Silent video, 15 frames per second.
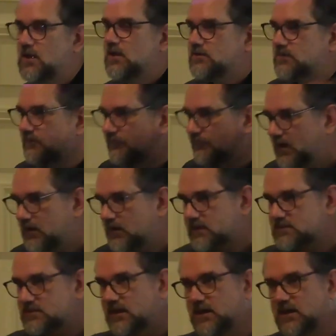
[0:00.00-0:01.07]
So I'm very
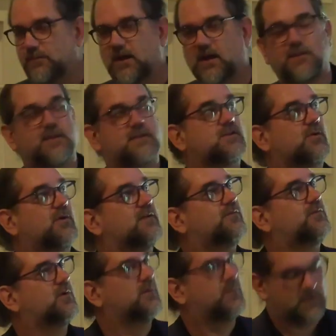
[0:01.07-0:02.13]
excited about this going
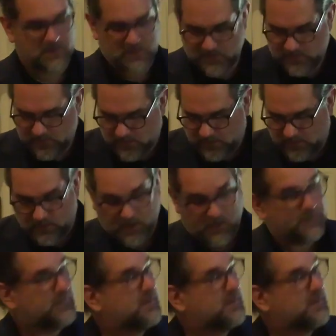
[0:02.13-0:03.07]
forward. I